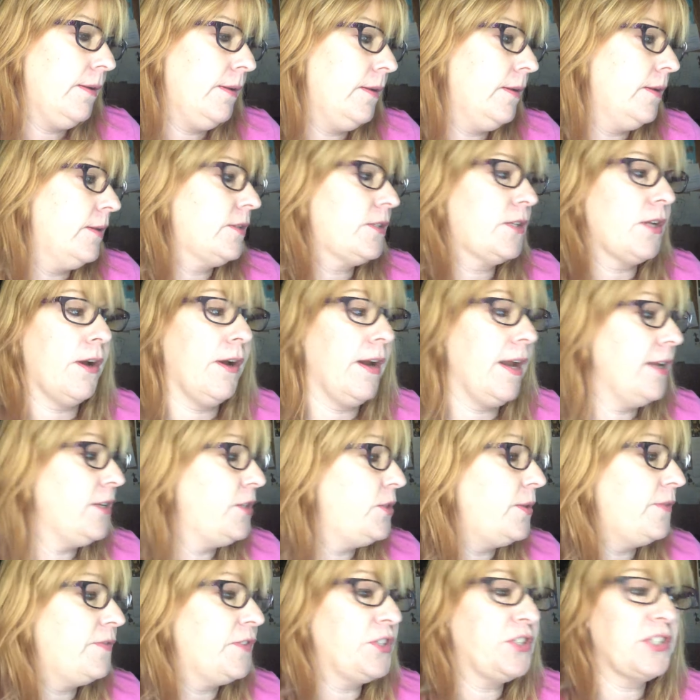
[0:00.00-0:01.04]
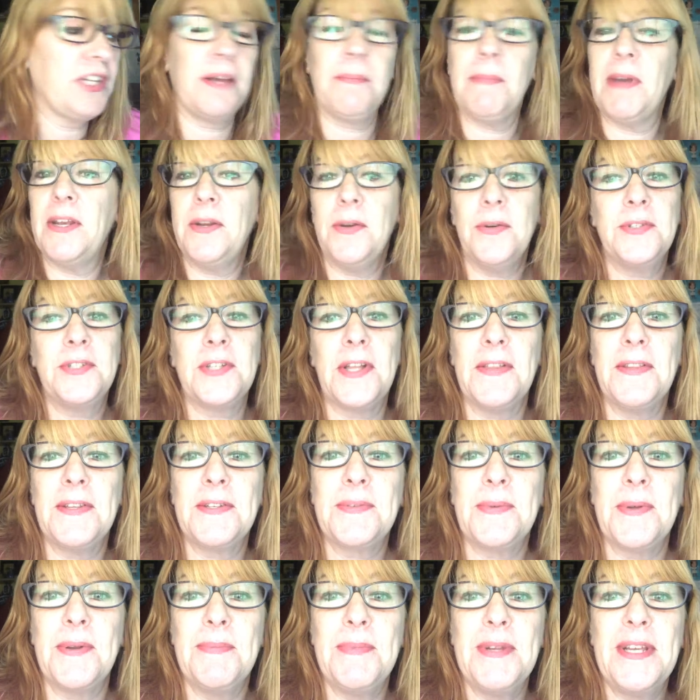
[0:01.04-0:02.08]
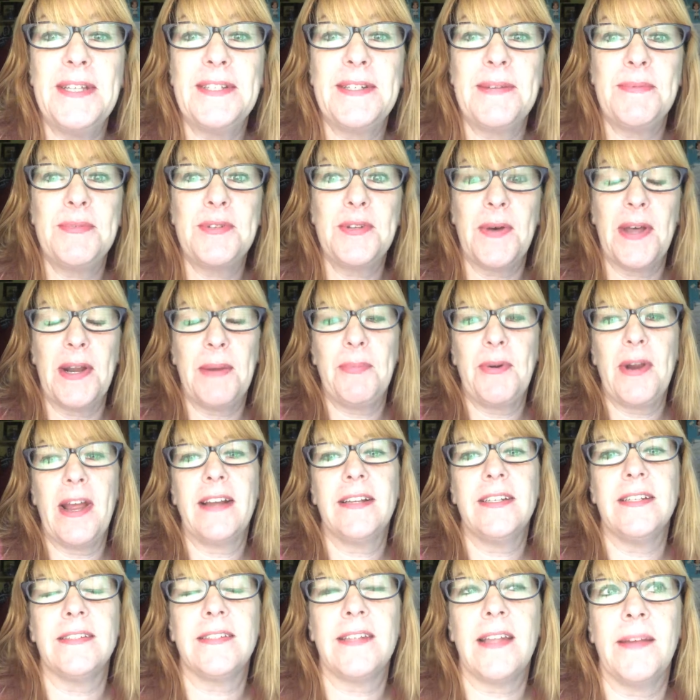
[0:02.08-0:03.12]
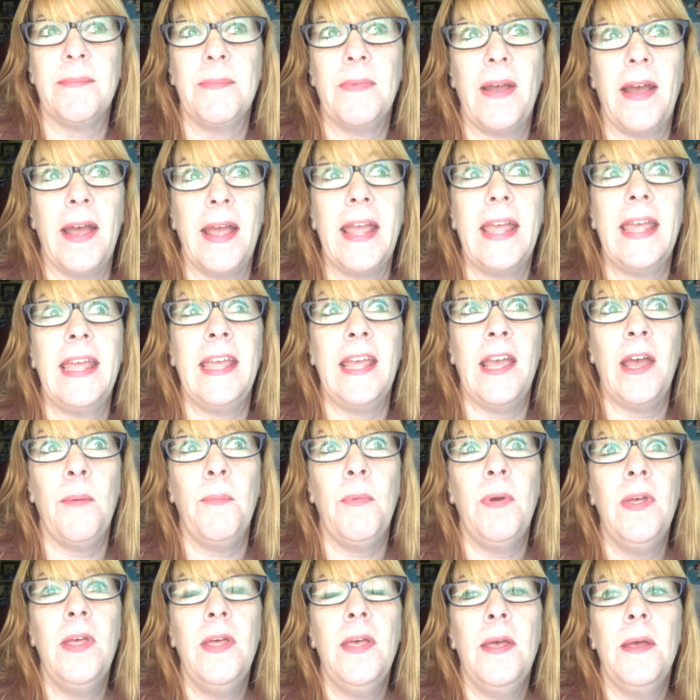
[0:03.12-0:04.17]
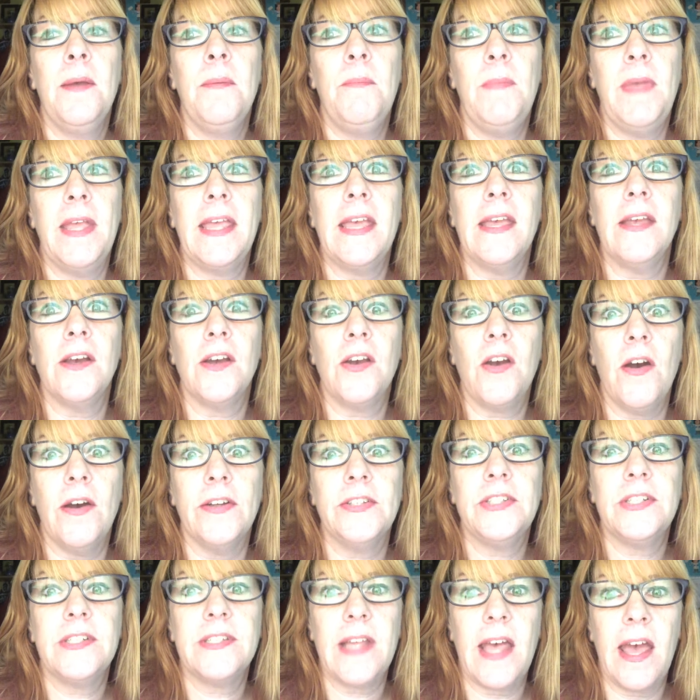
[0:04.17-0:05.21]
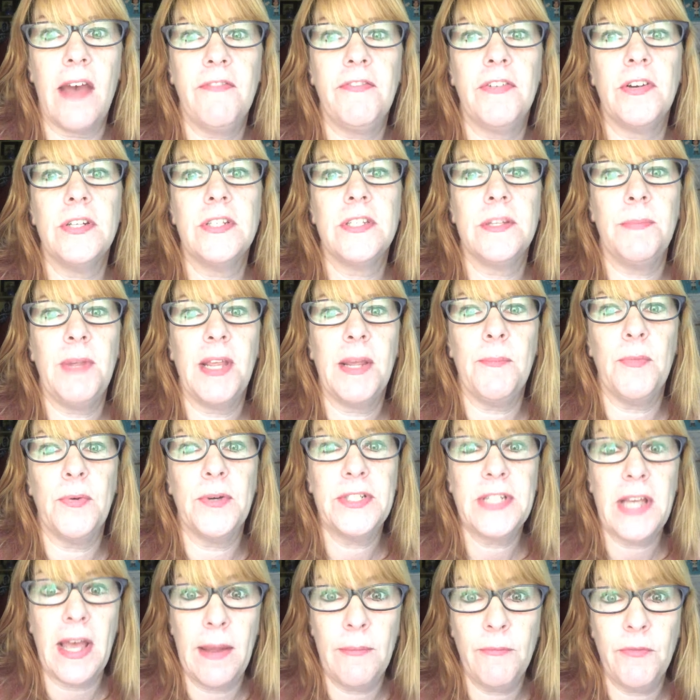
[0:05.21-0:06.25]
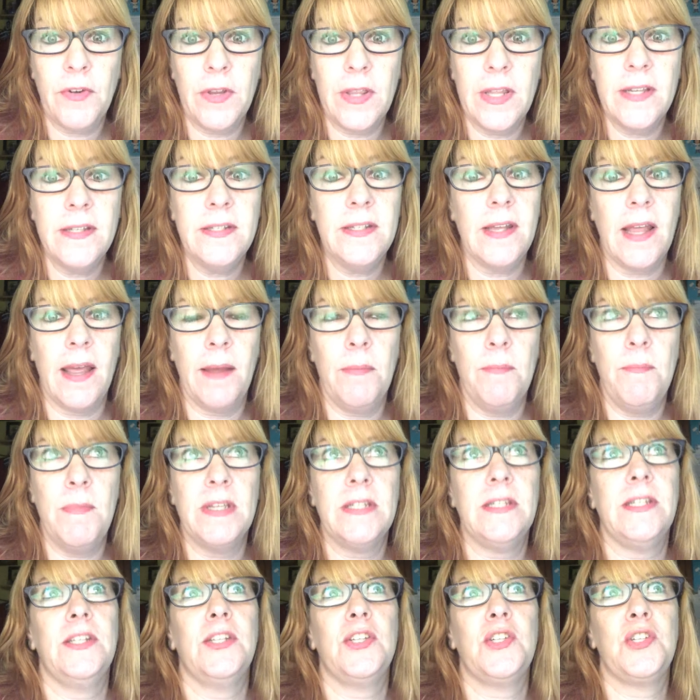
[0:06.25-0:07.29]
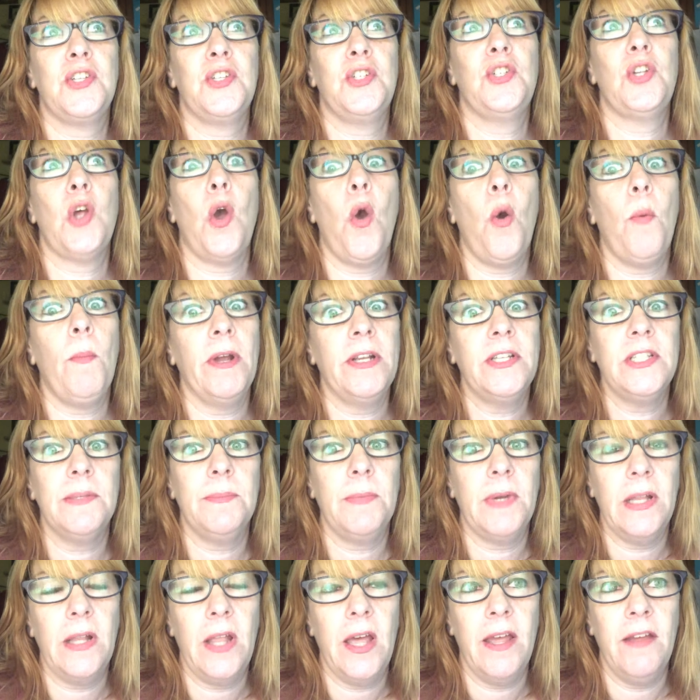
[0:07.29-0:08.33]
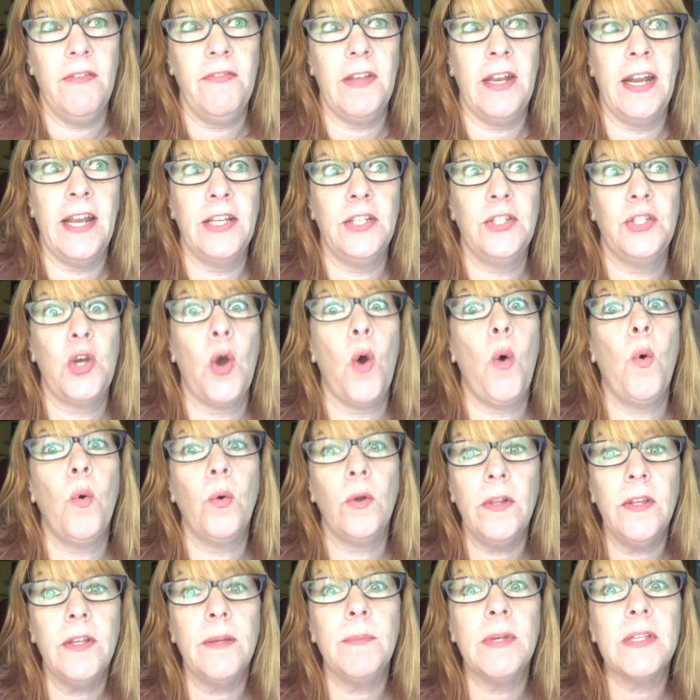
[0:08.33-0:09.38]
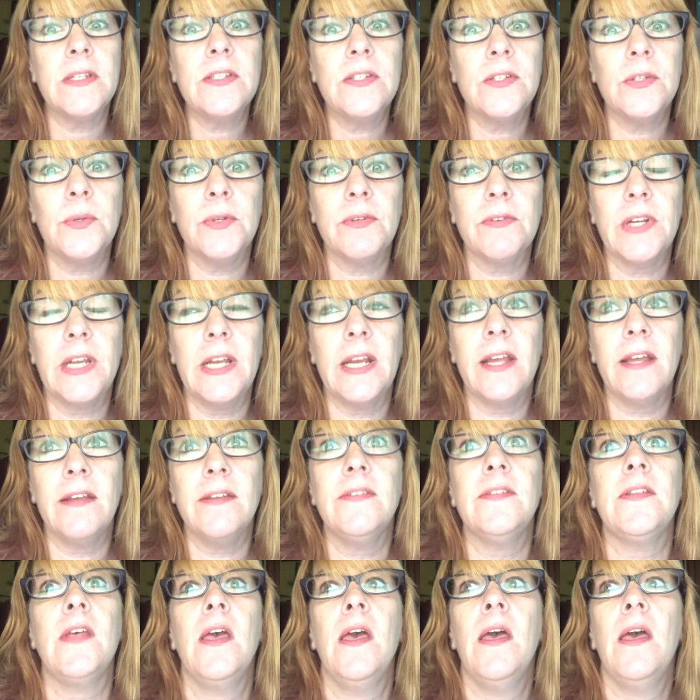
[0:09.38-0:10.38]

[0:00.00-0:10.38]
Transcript: sorry, I do have to check my notes on this one because I'm so out of practice. I am making a conscious effort to make more time for this. I miss it so much in my life, and I totally miss doing readings.